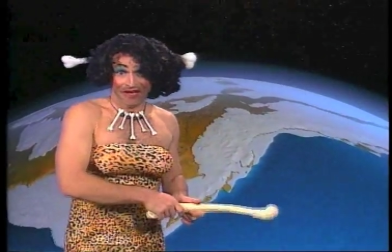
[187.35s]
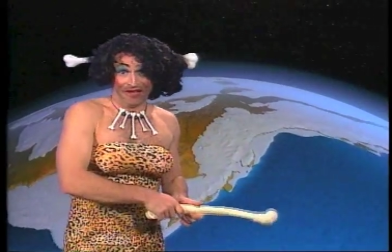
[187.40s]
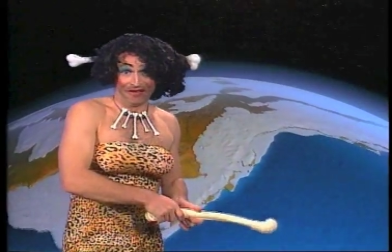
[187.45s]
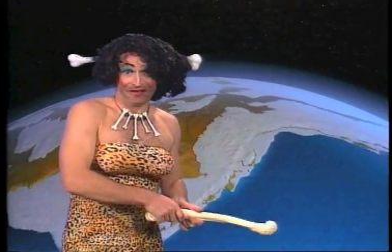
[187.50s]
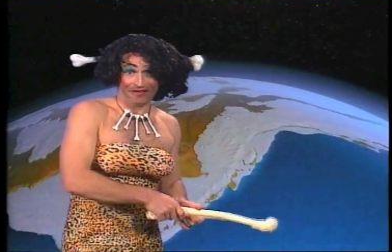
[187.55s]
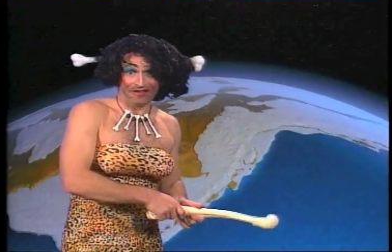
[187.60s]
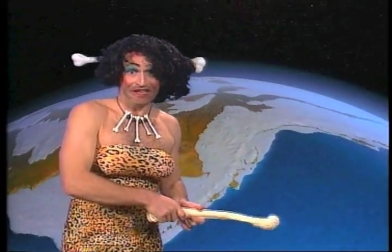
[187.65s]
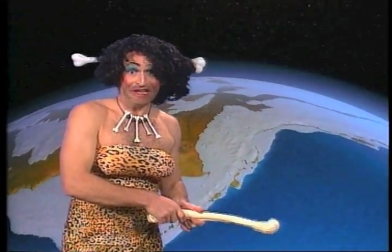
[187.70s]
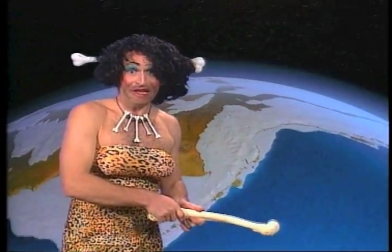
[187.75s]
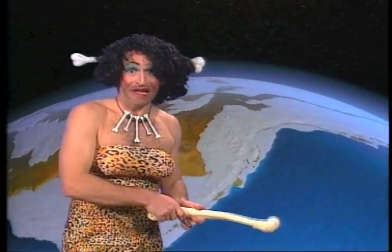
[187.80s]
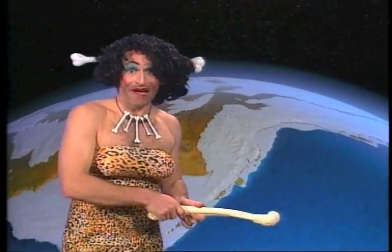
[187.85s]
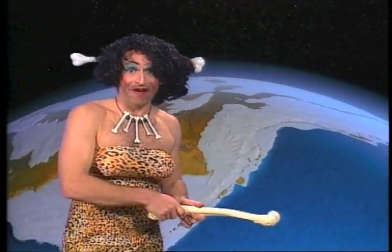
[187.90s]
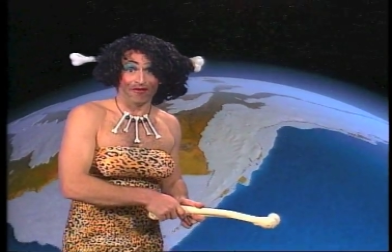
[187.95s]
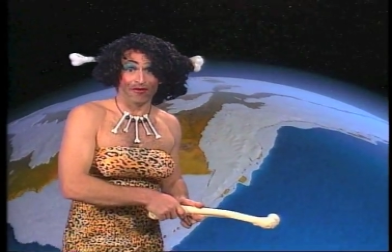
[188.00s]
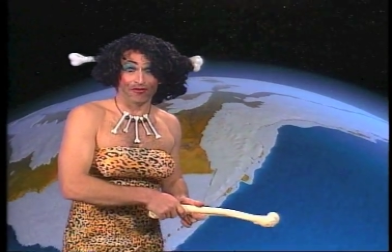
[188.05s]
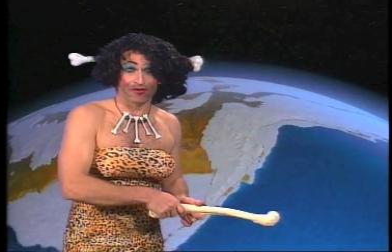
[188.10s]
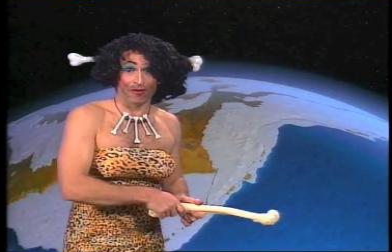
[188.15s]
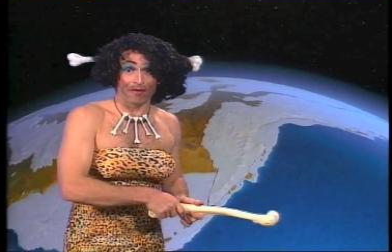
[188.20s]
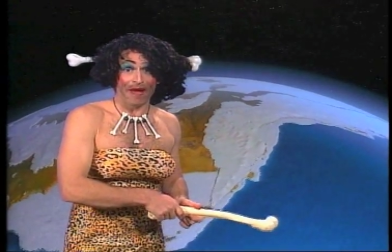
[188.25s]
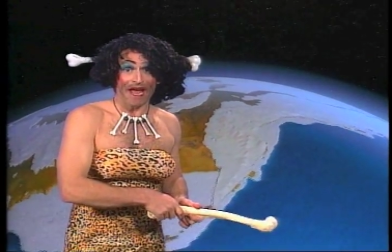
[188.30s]
Sea
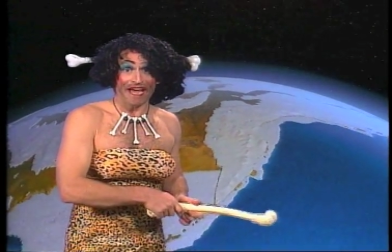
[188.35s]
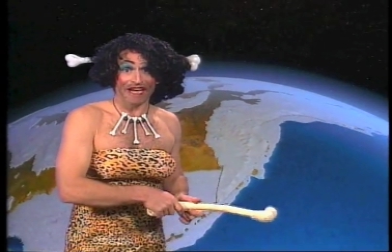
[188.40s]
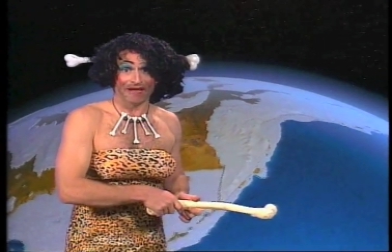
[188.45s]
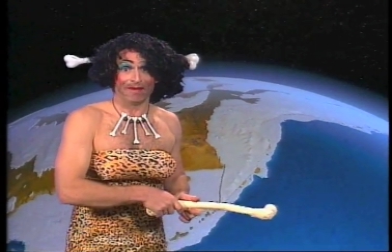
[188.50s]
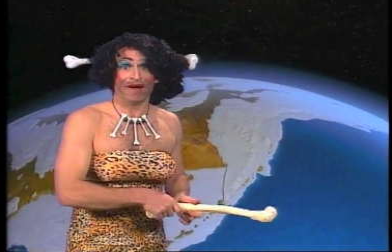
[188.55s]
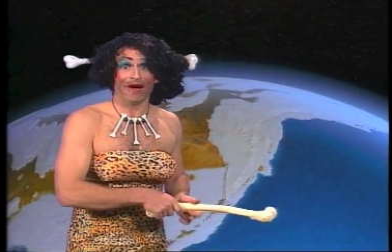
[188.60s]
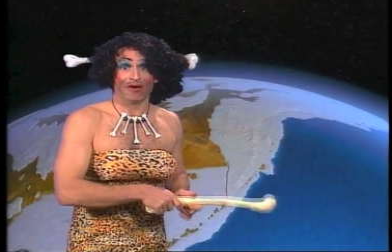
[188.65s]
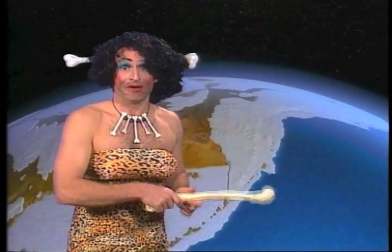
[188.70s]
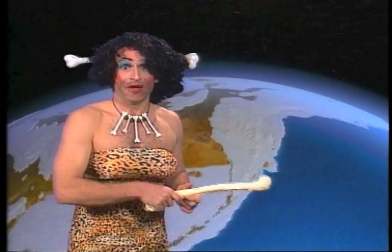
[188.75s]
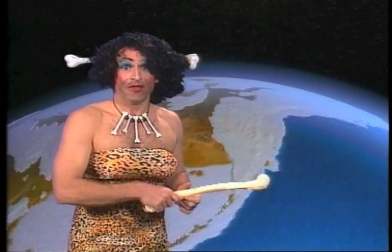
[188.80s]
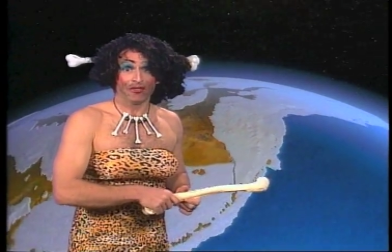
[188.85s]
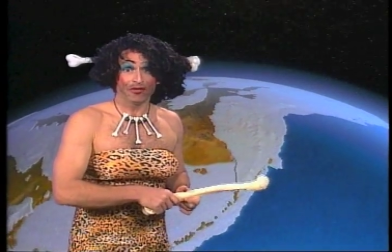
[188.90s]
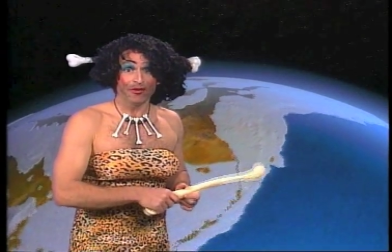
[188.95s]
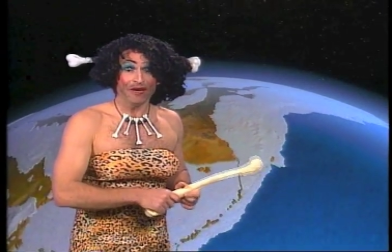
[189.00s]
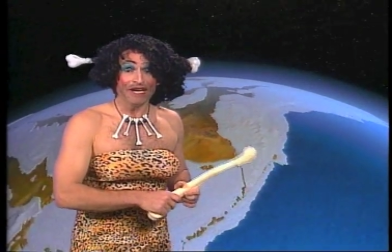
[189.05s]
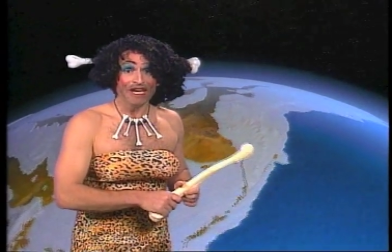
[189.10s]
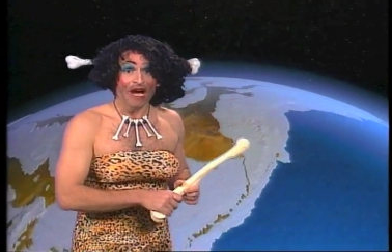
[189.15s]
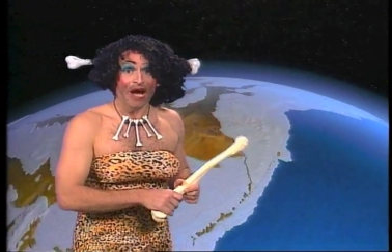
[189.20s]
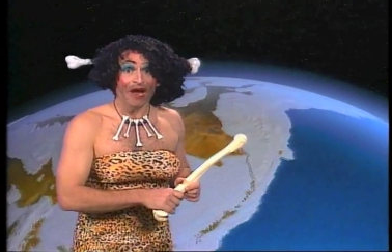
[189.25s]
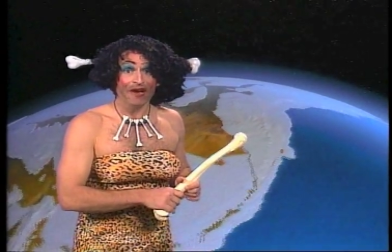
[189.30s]
levels remain about
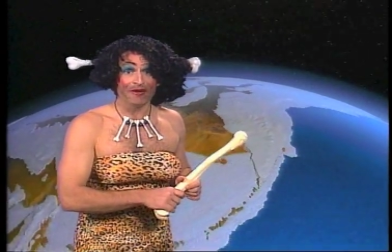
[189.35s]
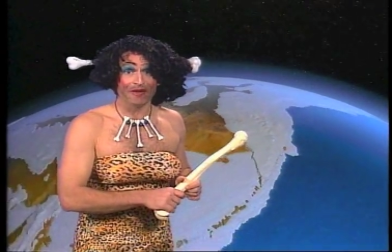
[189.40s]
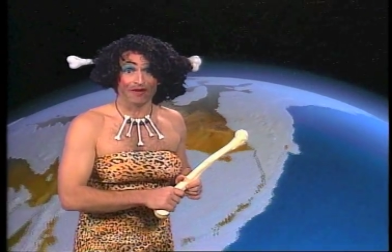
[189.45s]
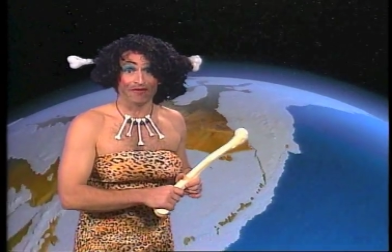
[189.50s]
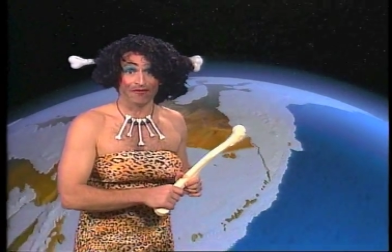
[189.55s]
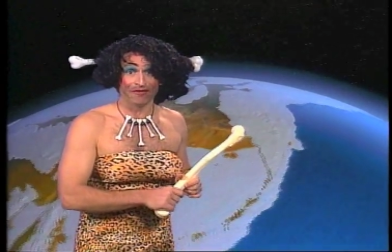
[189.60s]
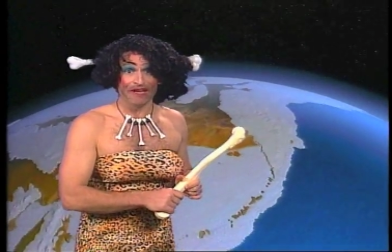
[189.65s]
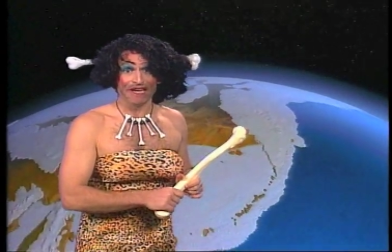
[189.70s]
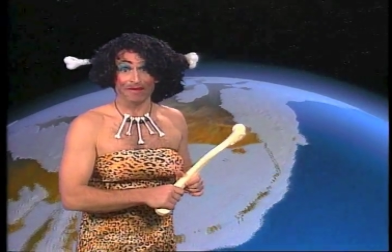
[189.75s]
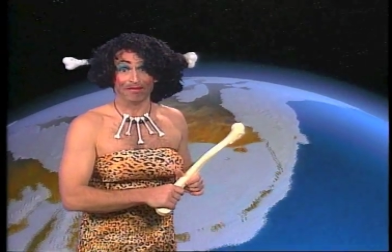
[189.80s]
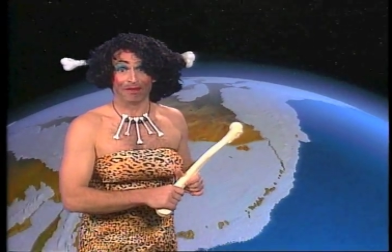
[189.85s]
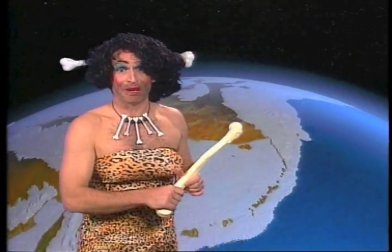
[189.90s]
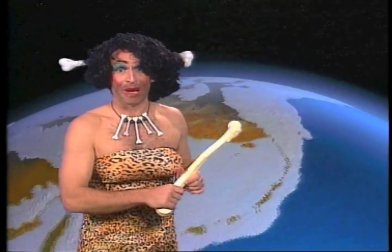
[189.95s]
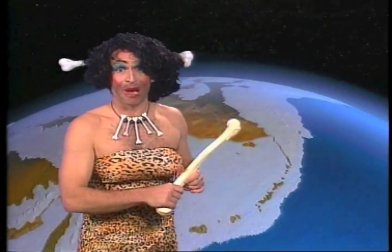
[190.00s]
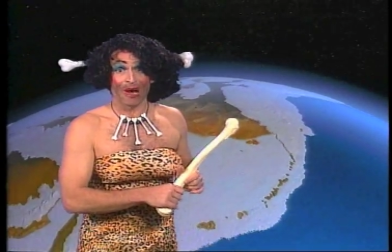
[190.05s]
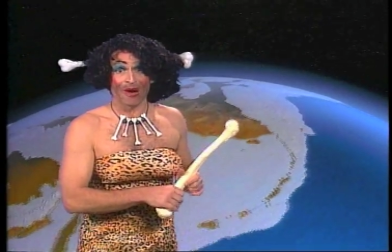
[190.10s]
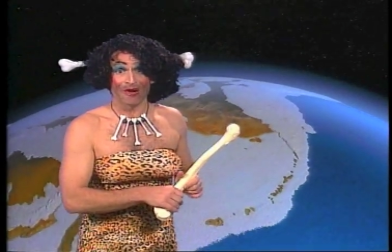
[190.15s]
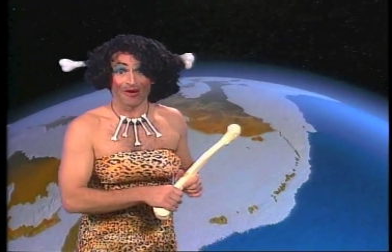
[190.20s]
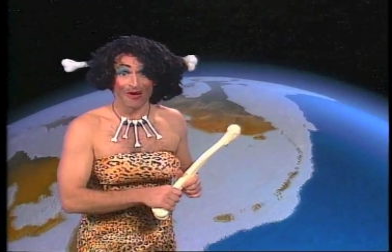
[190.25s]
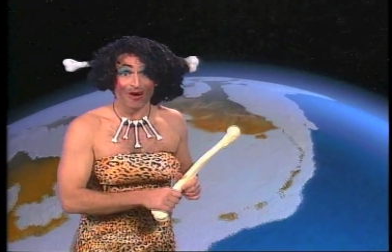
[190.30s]
300 feet below